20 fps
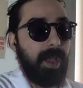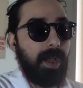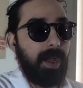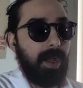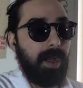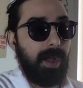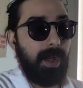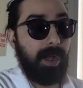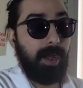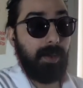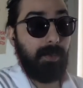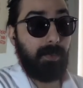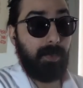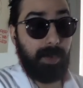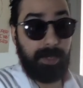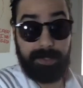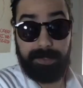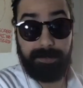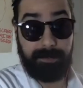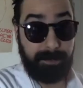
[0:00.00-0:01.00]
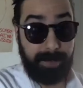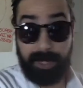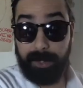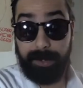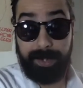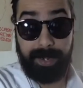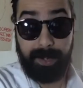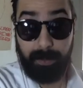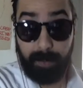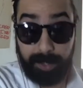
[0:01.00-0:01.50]
was
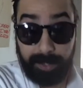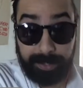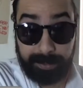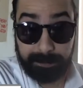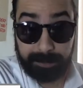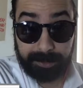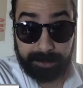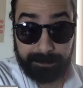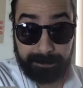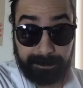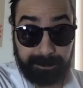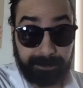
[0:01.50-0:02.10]
Marianne Williamson